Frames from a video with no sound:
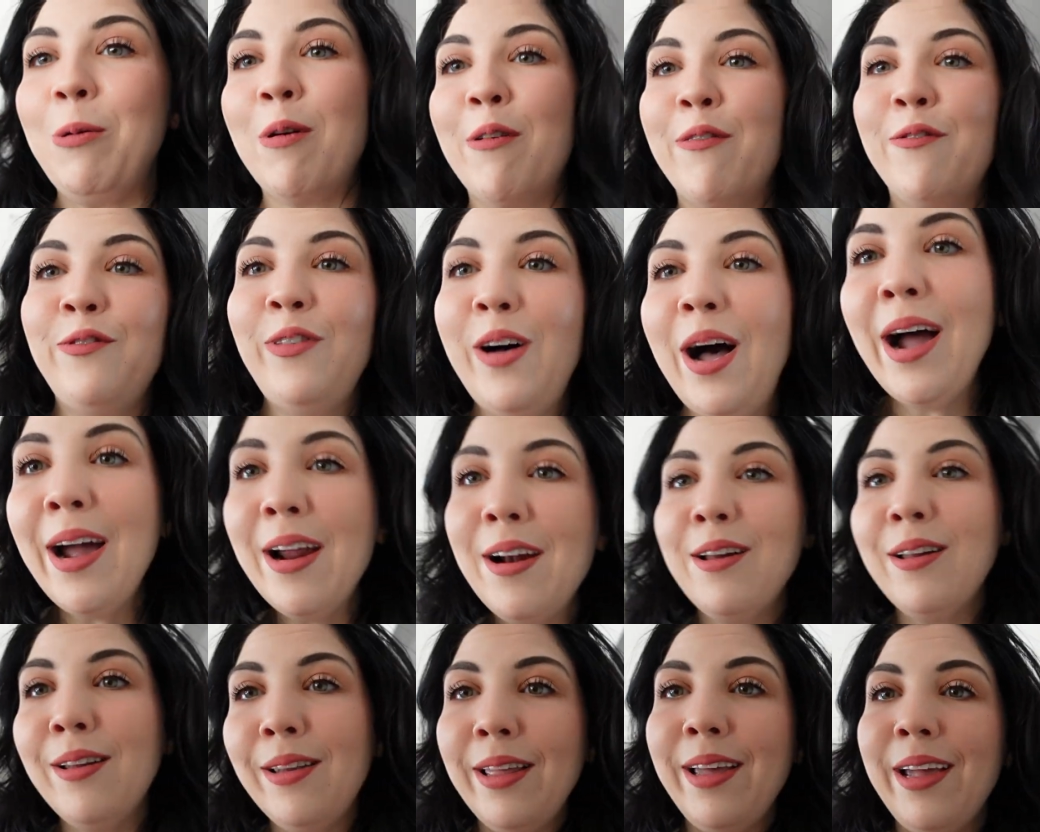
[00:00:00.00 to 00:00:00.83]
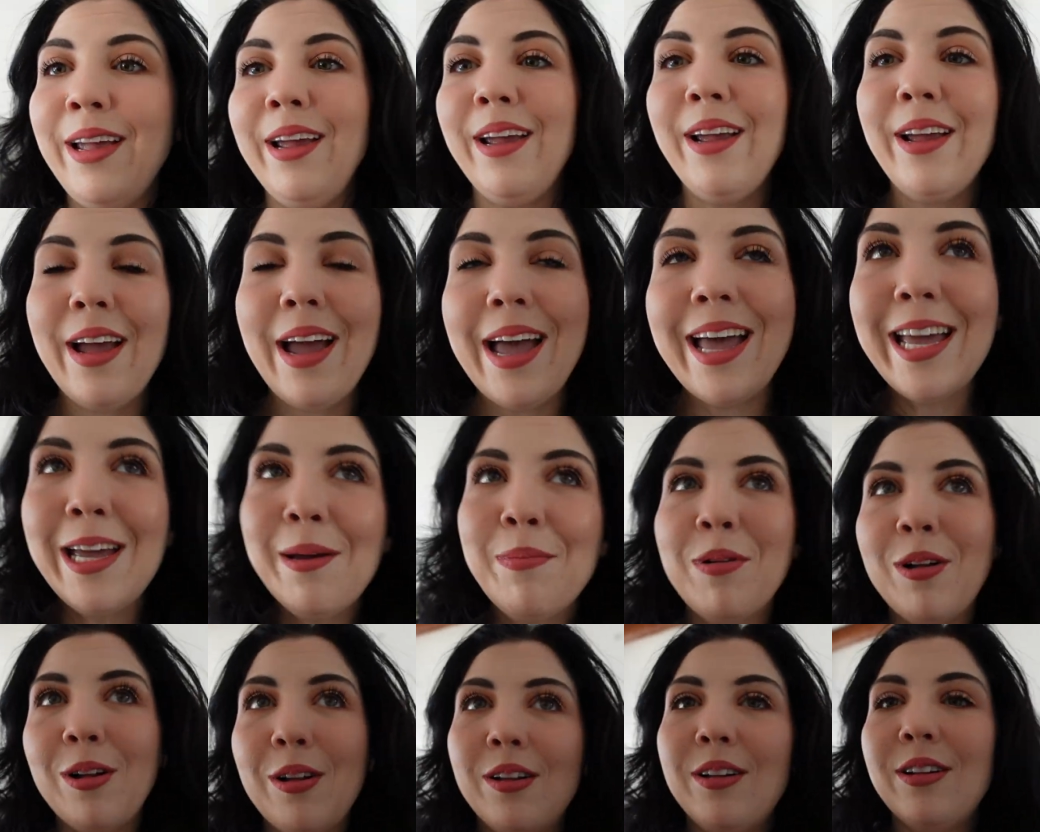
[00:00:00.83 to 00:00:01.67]
were finally
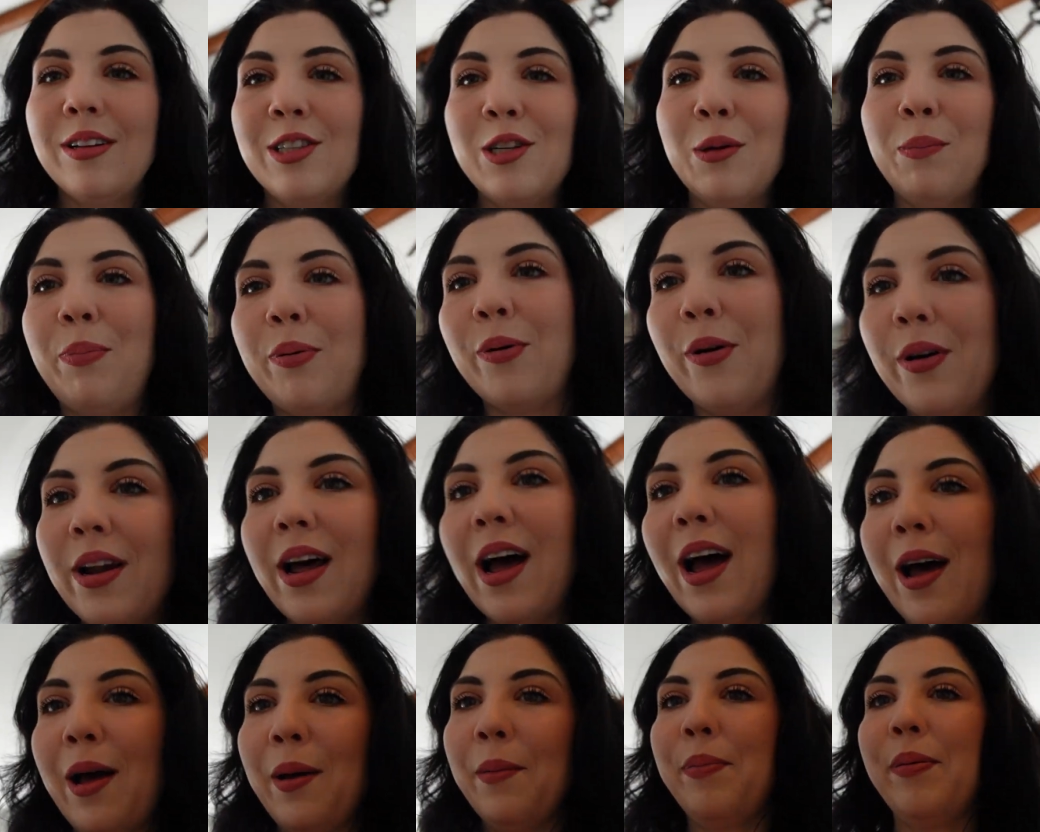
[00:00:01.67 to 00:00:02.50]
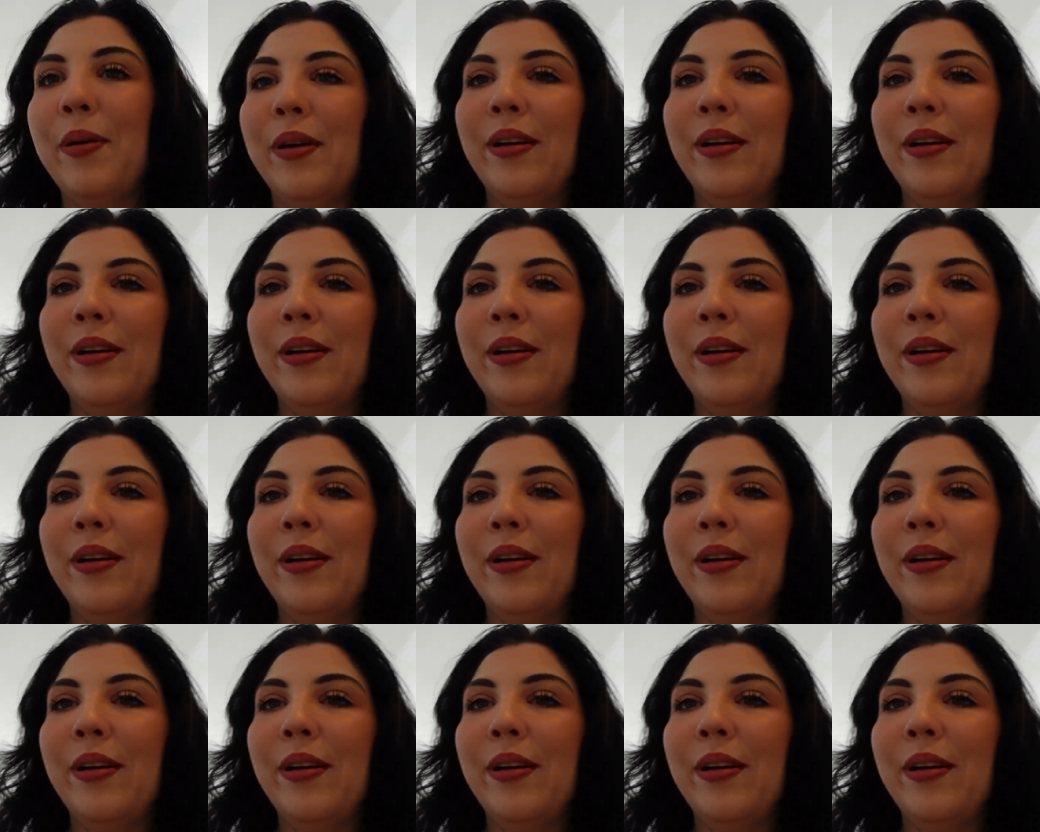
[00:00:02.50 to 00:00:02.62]
able to put up